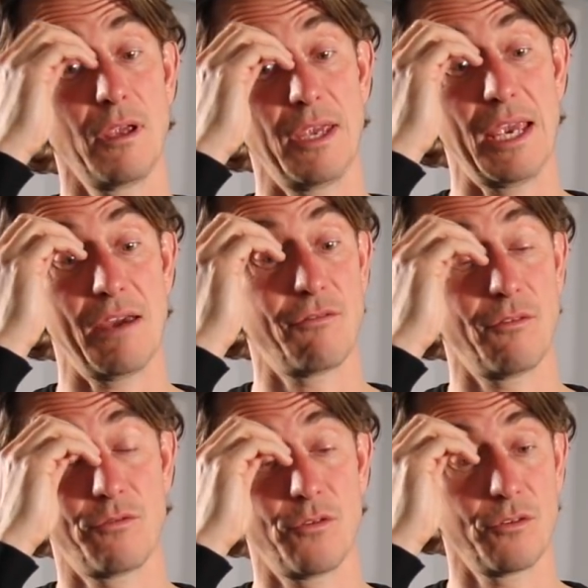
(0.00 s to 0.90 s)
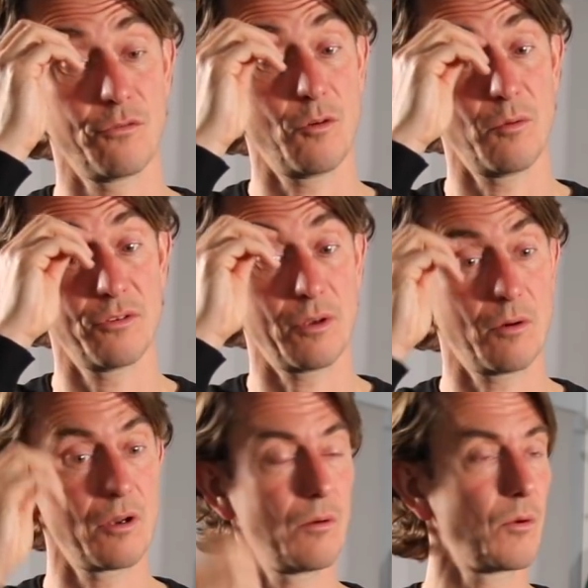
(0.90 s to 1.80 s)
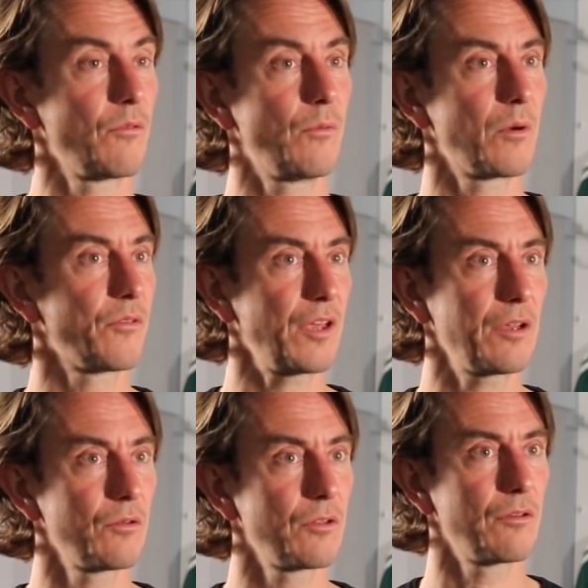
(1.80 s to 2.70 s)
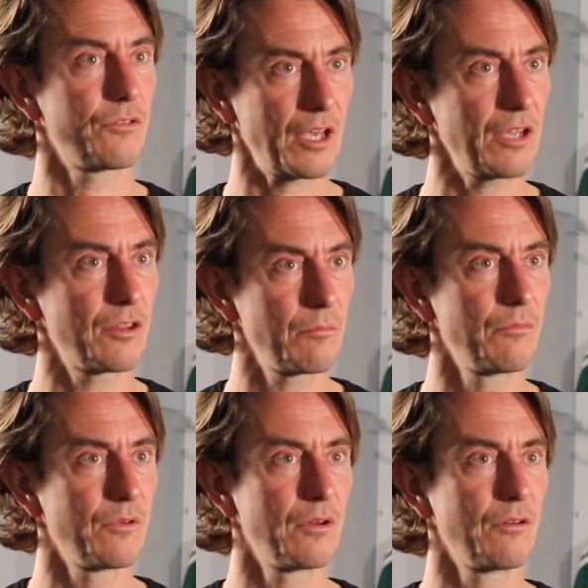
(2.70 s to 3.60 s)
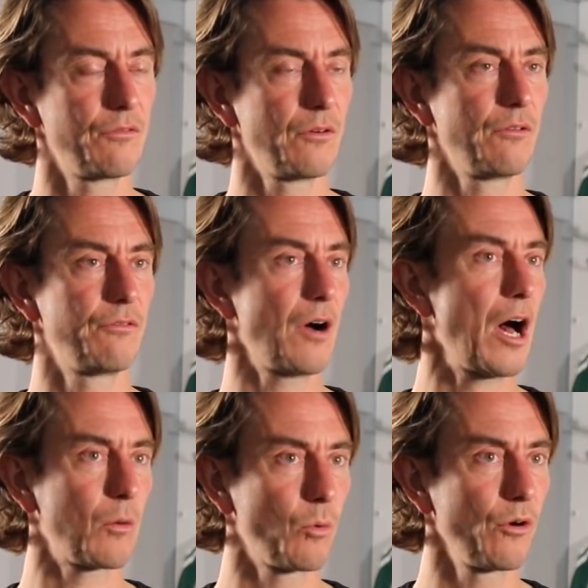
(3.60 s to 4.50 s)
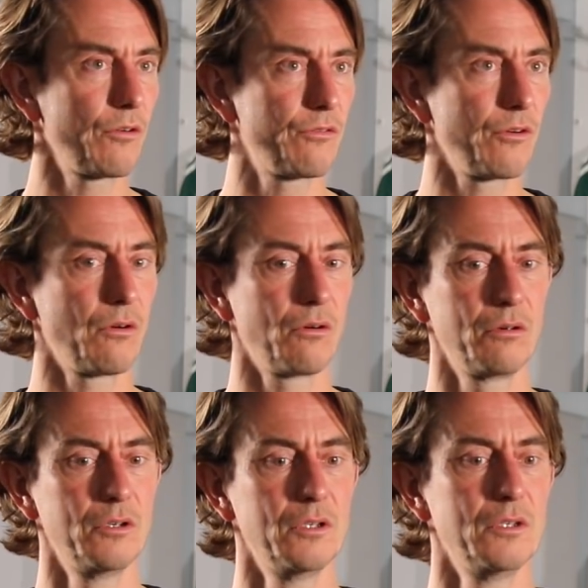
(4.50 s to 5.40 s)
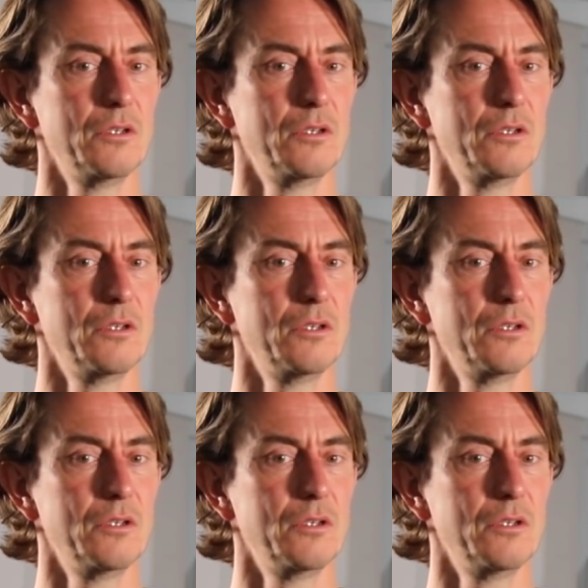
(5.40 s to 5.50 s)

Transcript: Yeah, first and foremost, I want to thank them for hard work for